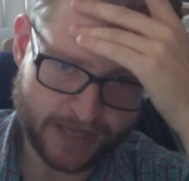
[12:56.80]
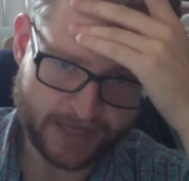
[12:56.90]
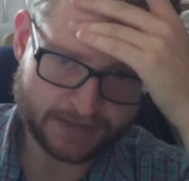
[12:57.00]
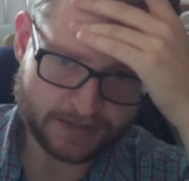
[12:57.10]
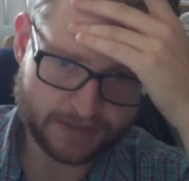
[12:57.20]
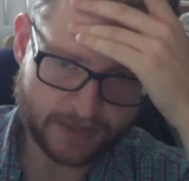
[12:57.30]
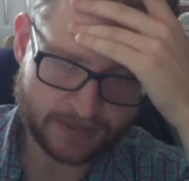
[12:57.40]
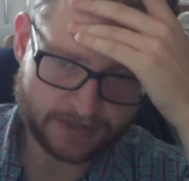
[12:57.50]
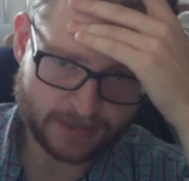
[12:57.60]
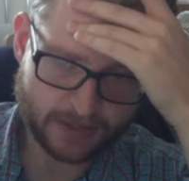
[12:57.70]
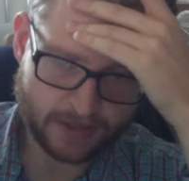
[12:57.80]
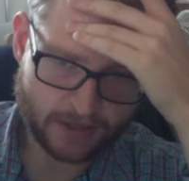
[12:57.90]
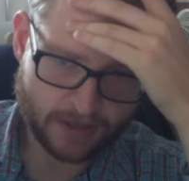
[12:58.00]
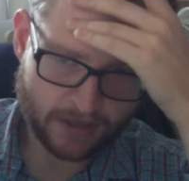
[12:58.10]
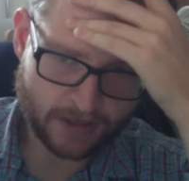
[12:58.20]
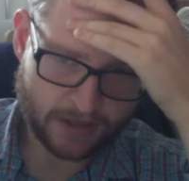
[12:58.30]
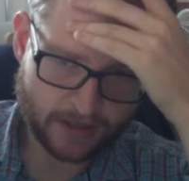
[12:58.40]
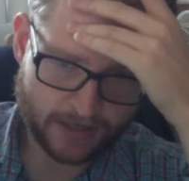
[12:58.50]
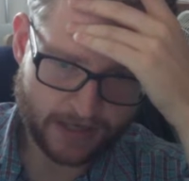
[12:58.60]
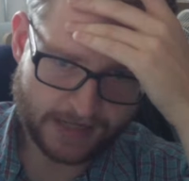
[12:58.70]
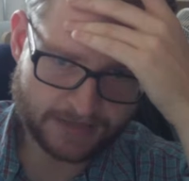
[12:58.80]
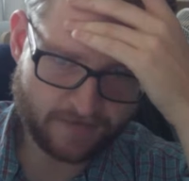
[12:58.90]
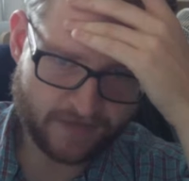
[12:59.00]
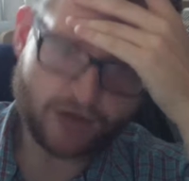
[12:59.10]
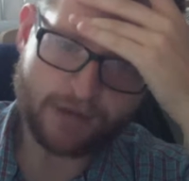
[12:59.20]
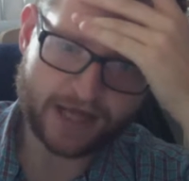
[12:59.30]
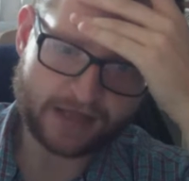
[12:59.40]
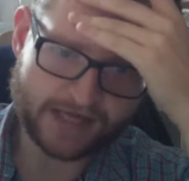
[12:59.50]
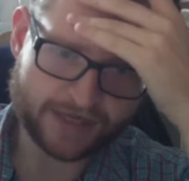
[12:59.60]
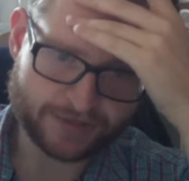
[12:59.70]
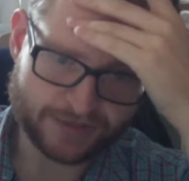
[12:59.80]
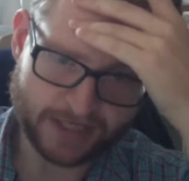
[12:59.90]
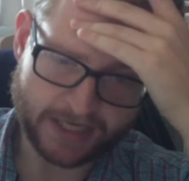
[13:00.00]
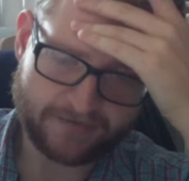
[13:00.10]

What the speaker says: and it's theoretically interesting,